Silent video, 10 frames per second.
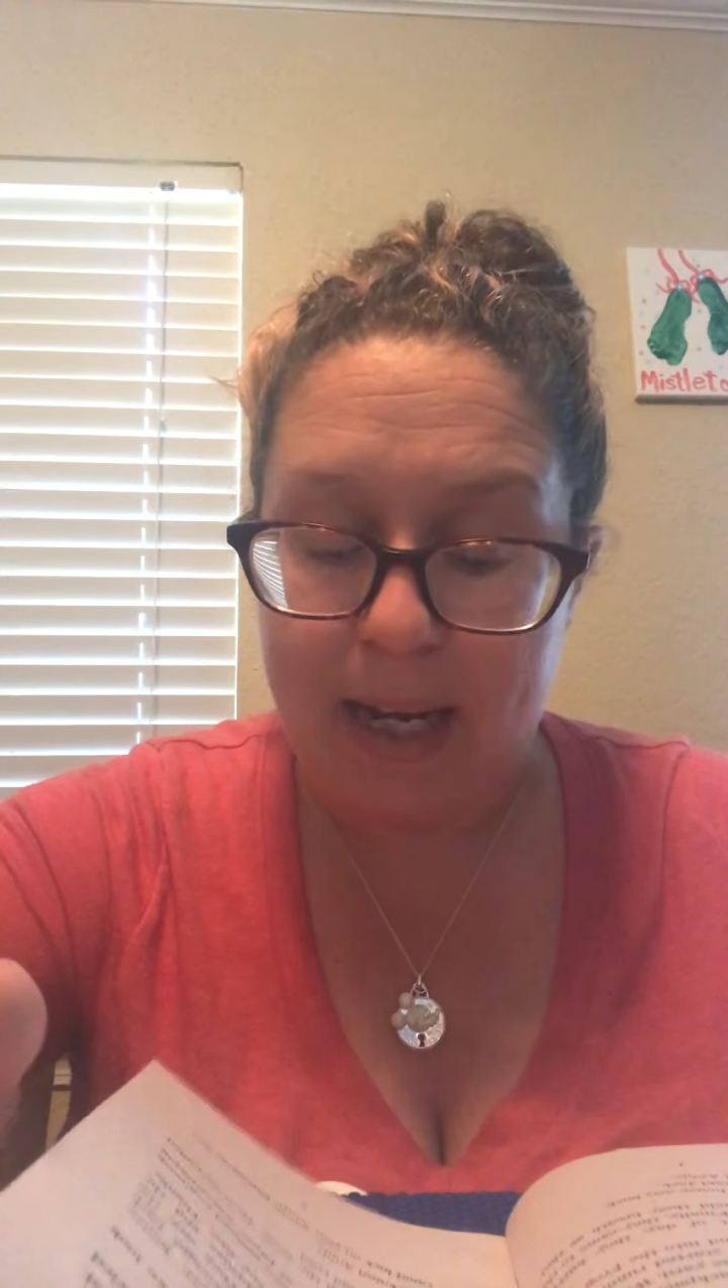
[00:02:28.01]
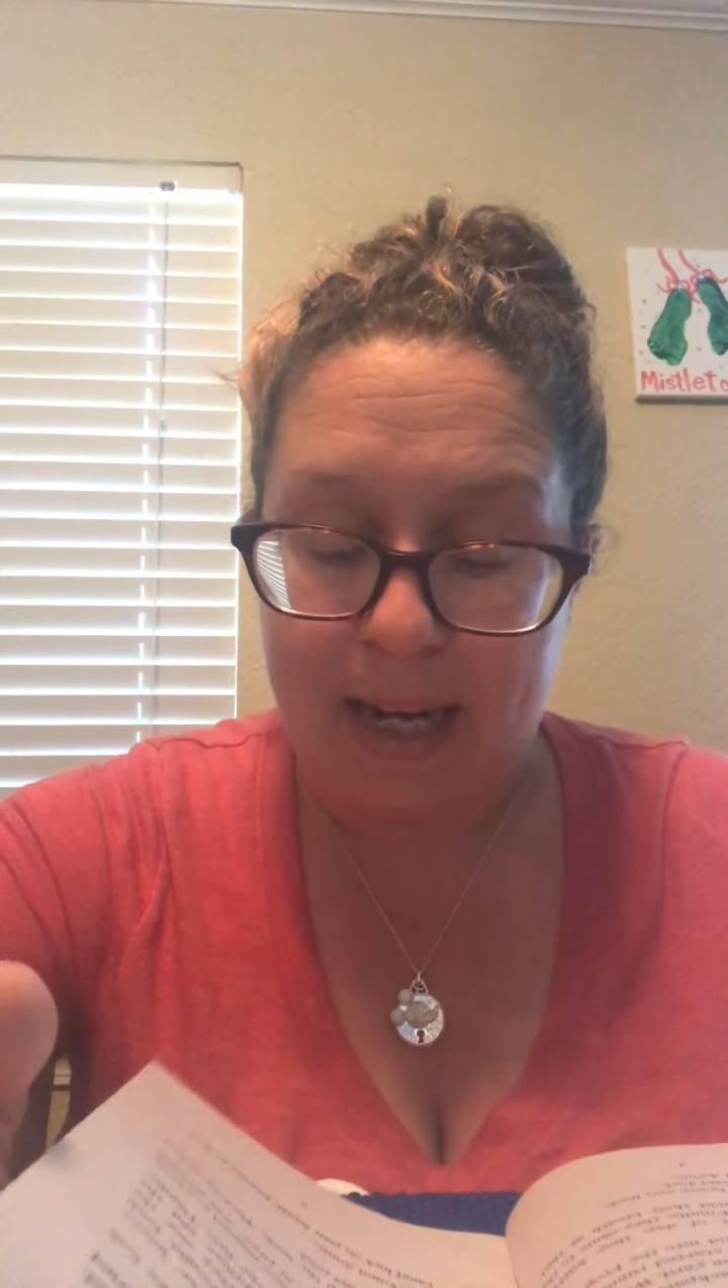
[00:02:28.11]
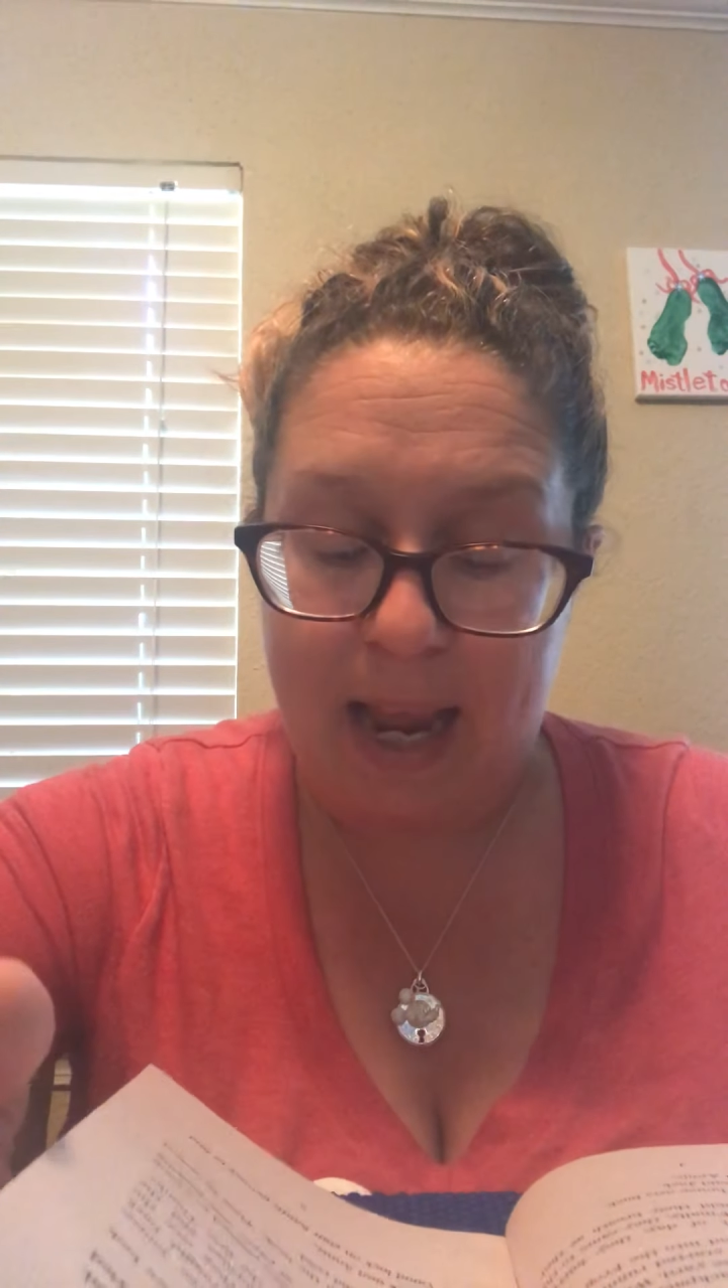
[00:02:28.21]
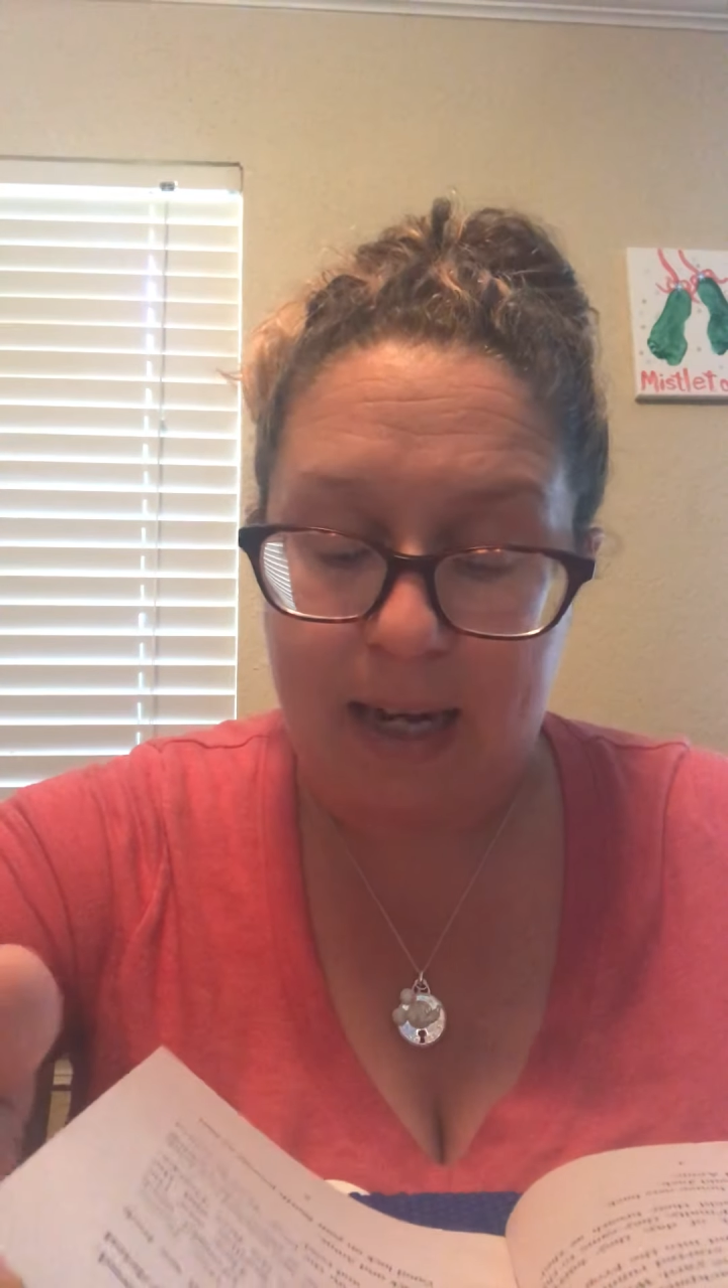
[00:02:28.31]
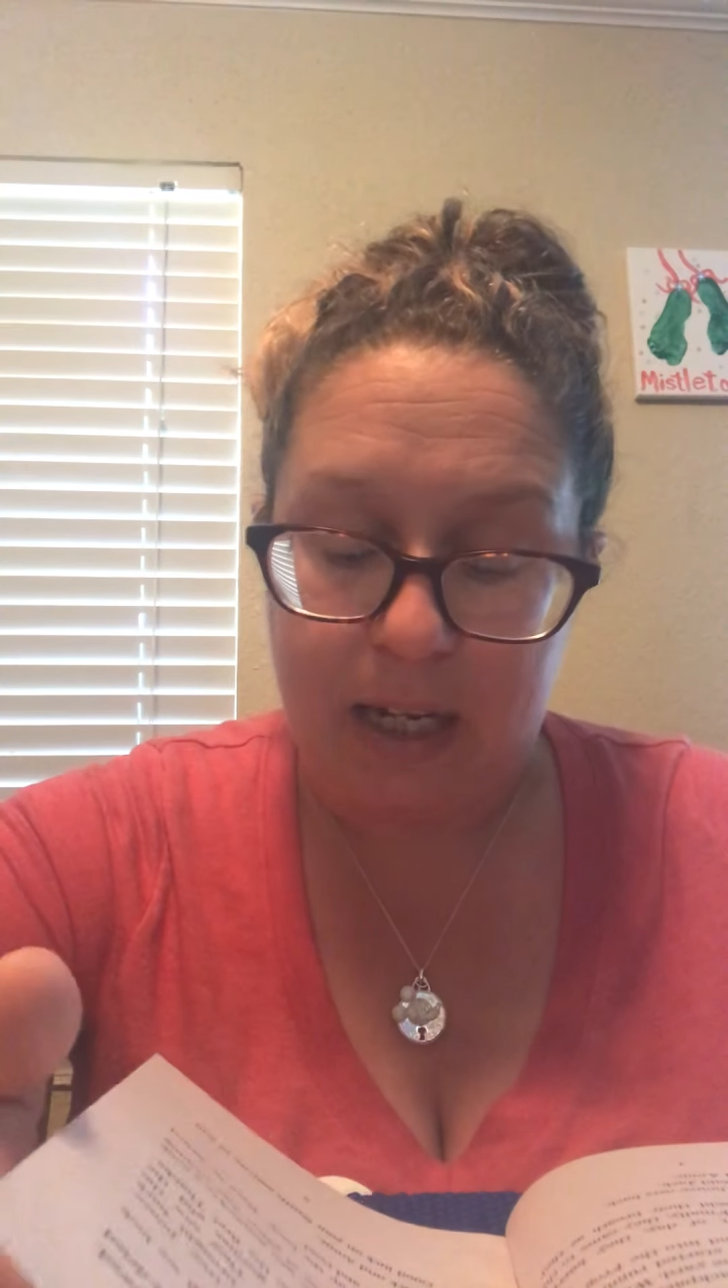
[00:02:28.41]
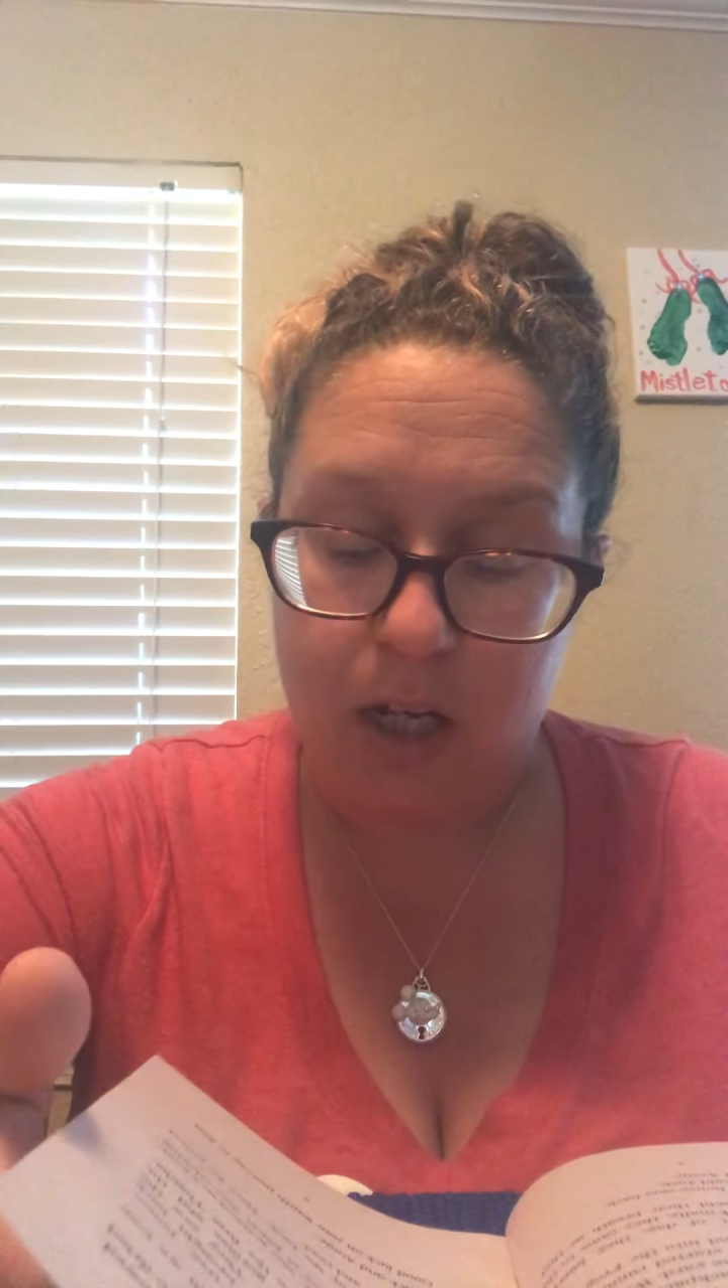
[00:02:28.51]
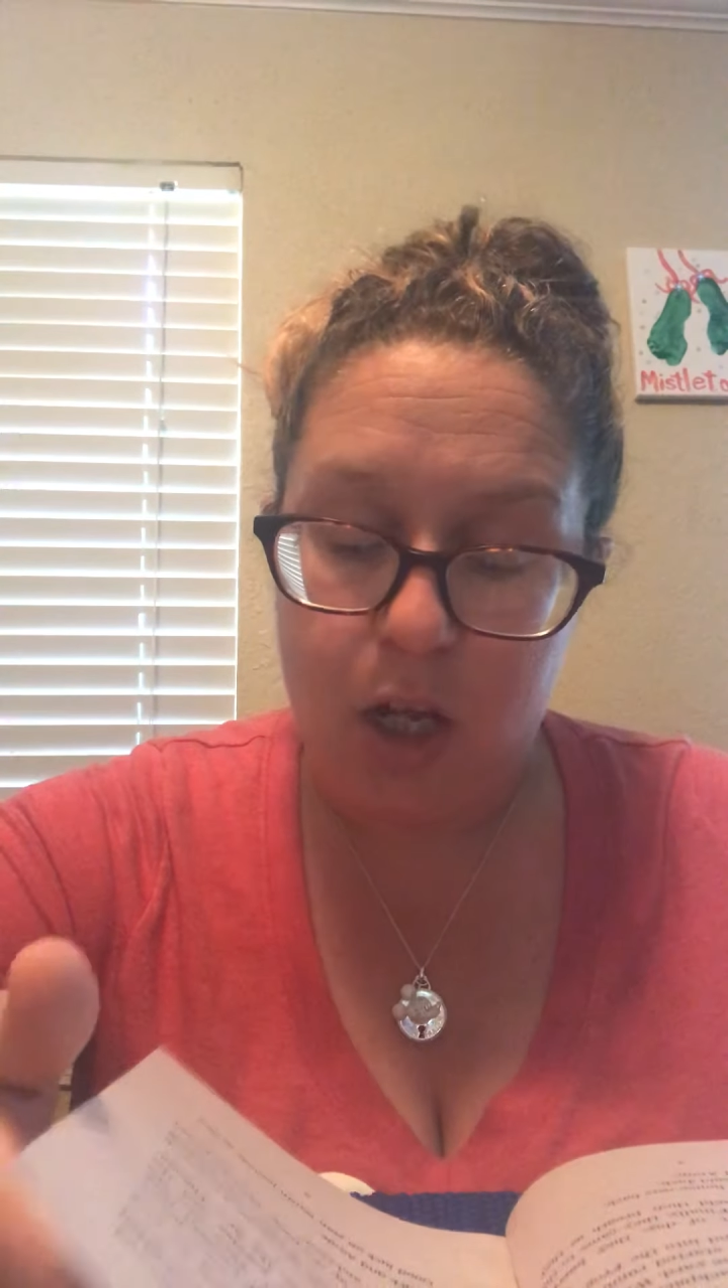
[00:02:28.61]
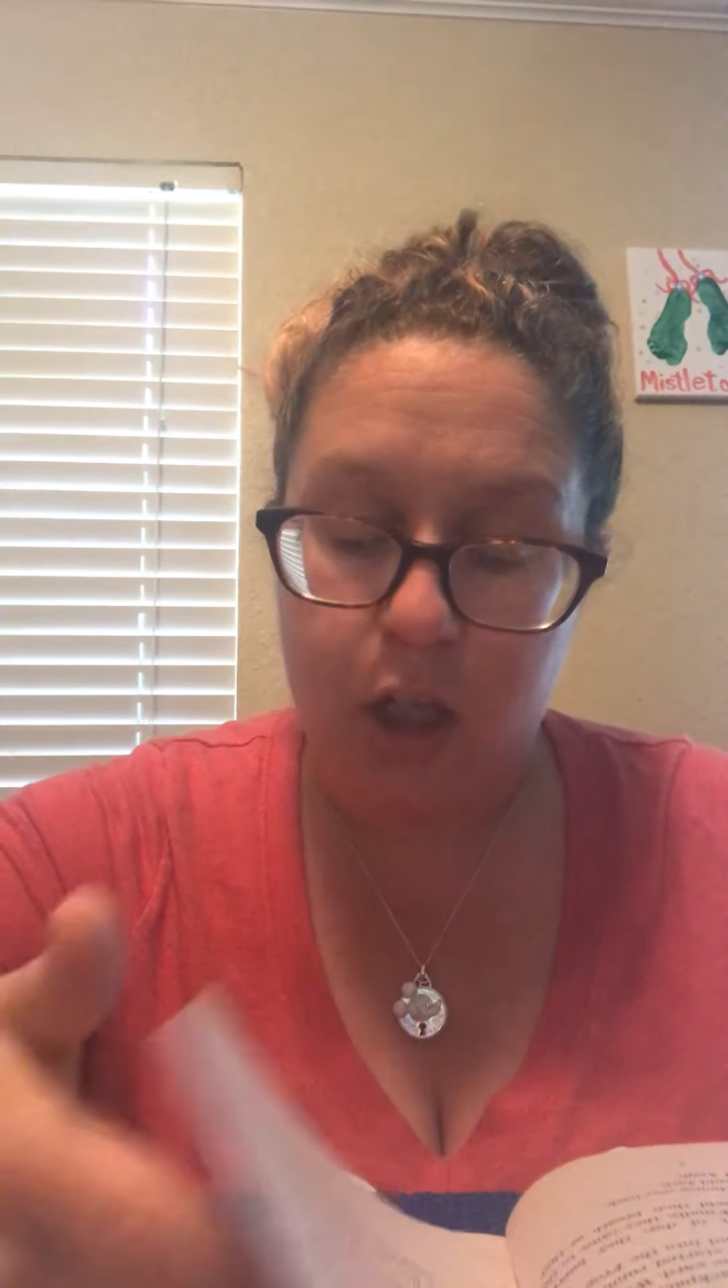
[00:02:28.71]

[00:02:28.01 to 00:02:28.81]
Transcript: and Annie,